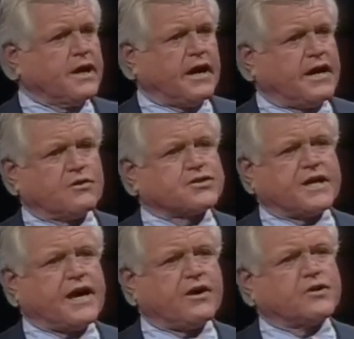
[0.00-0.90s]
I don't
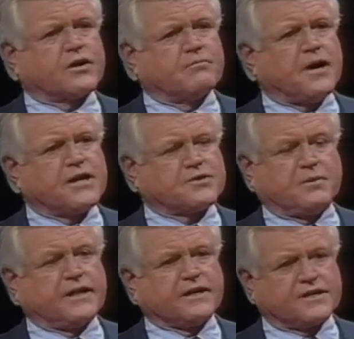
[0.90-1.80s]
see how you can
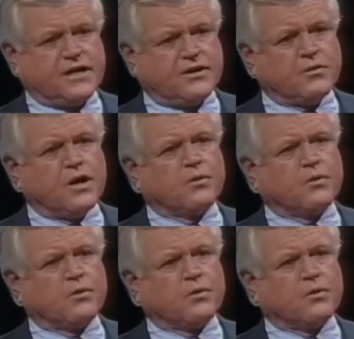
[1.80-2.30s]
possibly continue